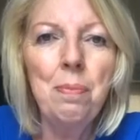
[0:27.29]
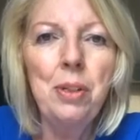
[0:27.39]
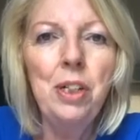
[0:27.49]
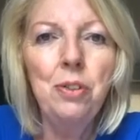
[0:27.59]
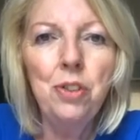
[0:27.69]

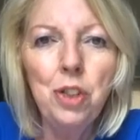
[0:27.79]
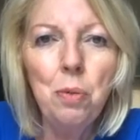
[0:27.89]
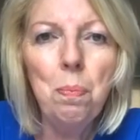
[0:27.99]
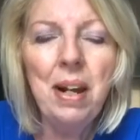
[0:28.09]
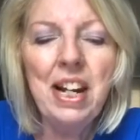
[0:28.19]
my
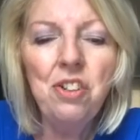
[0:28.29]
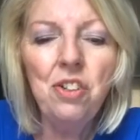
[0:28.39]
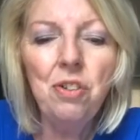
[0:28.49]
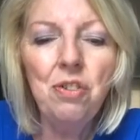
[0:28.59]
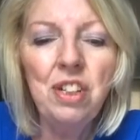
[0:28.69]
YouTube
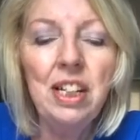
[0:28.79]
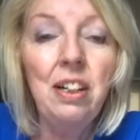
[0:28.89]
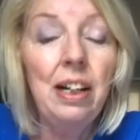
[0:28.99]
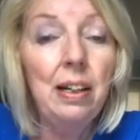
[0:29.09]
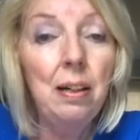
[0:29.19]
page to
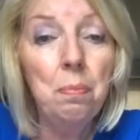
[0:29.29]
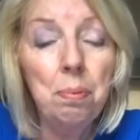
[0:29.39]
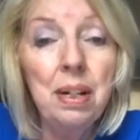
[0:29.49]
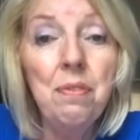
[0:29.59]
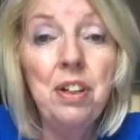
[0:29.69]
see uh,
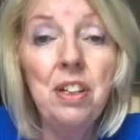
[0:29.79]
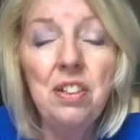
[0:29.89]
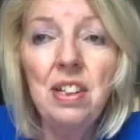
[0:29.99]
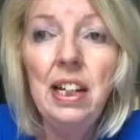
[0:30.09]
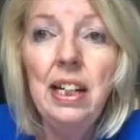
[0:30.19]

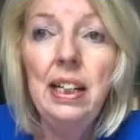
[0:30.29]
previous